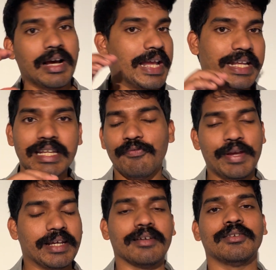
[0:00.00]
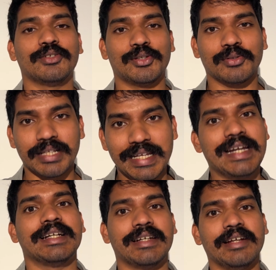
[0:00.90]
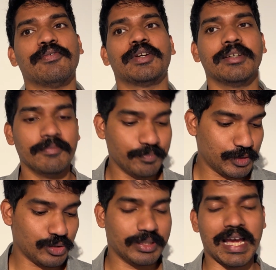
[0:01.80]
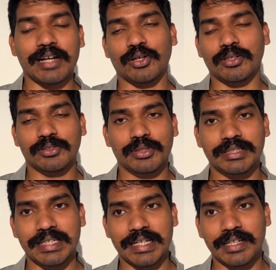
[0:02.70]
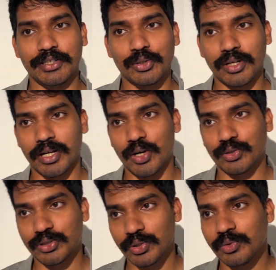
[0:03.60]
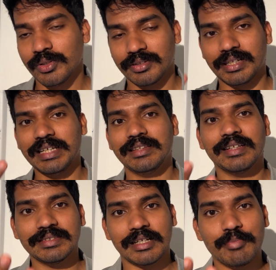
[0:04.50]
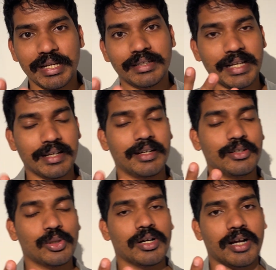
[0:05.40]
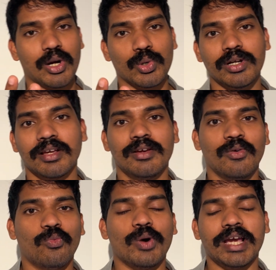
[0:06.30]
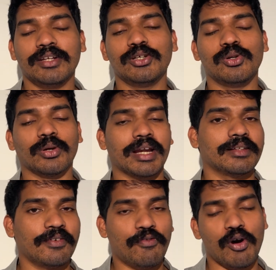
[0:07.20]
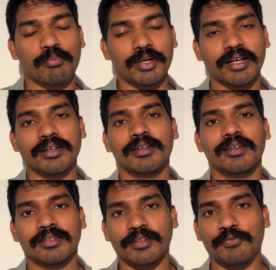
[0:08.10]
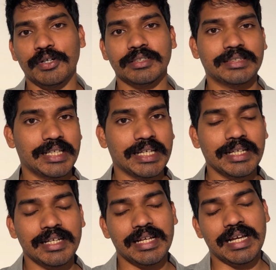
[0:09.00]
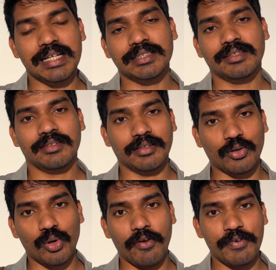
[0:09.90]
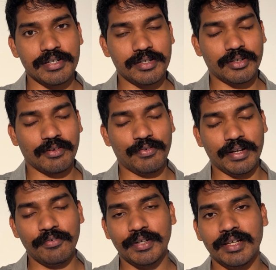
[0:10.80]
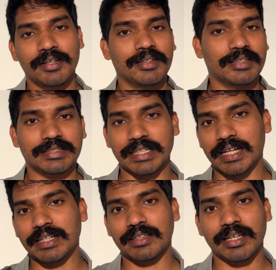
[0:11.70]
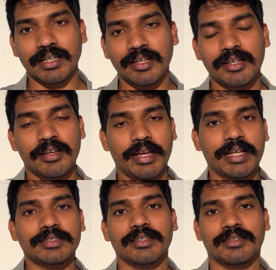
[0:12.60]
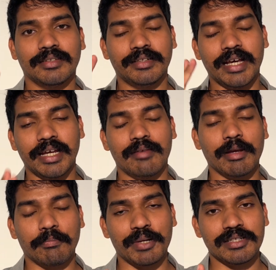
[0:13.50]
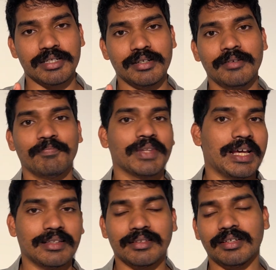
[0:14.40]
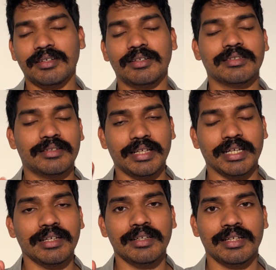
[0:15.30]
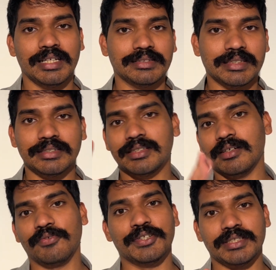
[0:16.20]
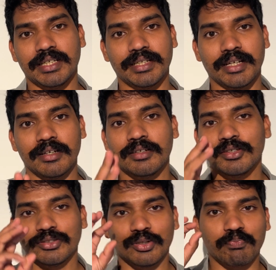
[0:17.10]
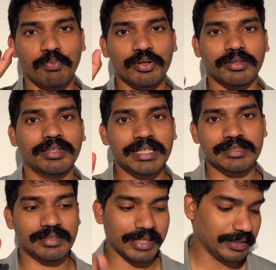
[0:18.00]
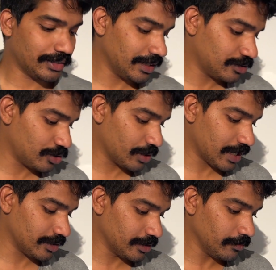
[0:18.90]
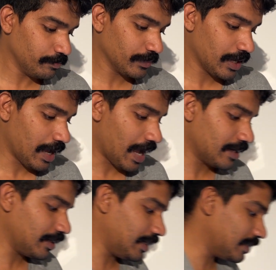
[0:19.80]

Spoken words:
any wing to create lift. So that also is taken into account. So three things are being taken into account while you look at the formula. The first thing is the coefficient of lift. The second thing is the dynamic pressure. And the third thing is the surface area. So put these three things together and it